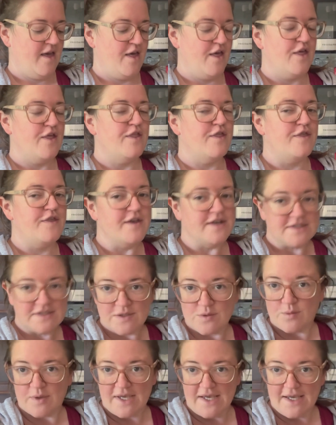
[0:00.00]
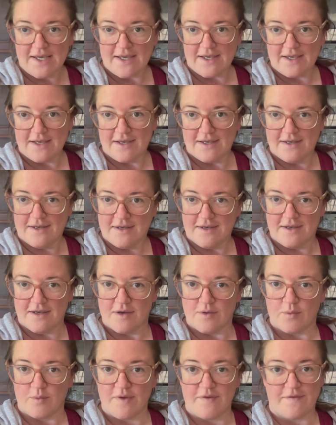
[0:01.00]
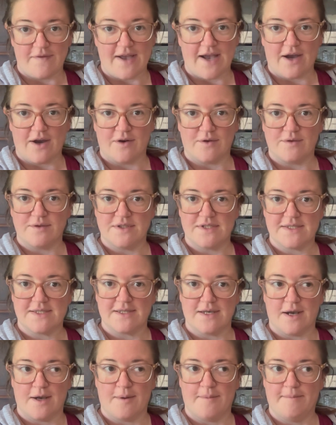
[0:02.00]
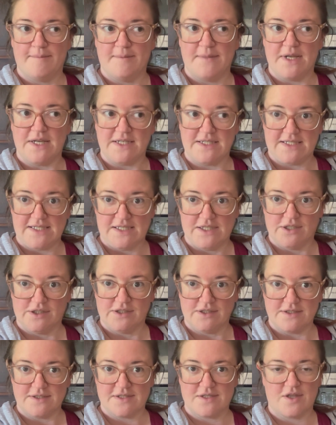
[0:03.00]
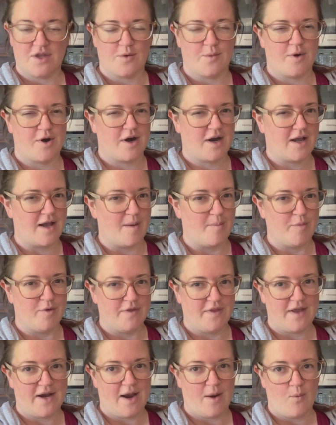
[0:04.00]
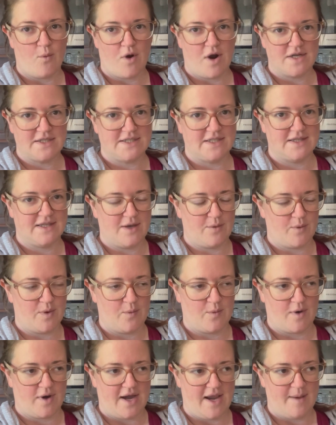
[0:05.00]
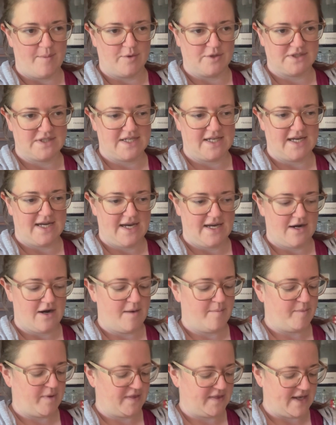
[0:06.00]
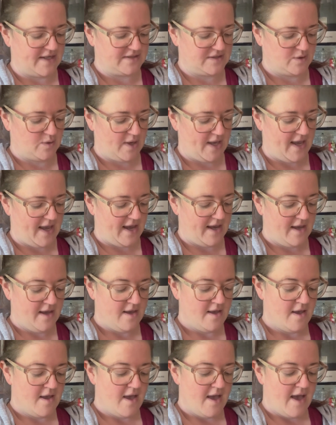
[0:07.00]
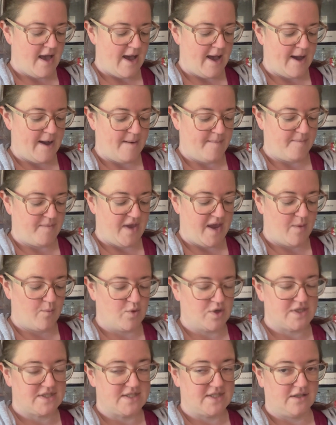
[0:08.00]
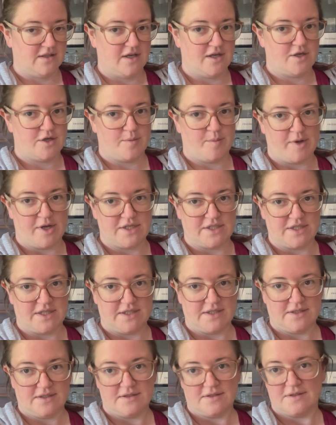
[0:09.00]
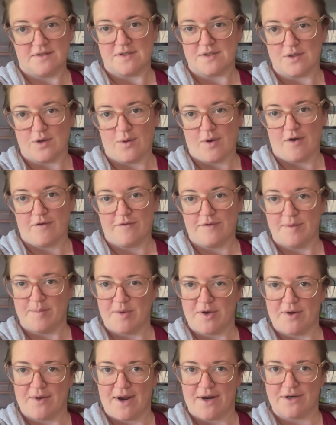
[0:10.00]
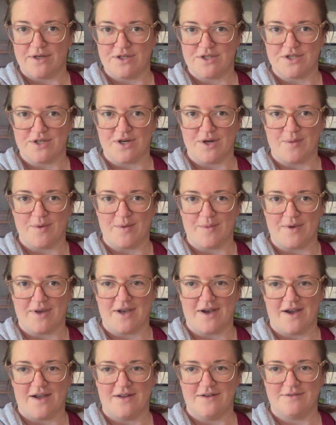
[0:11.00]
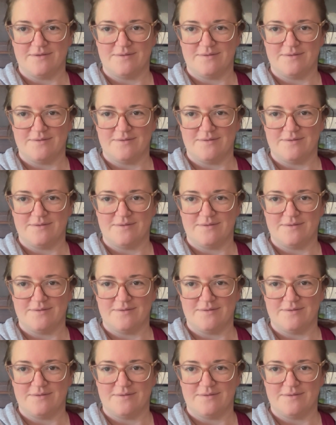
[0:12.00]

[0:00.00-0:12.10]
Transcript: This week, we found some deals. There were a couple that I wanted that we weren't able to get in on, but that's okay. And we're still under budget. So I'll flip you around and show you what we got.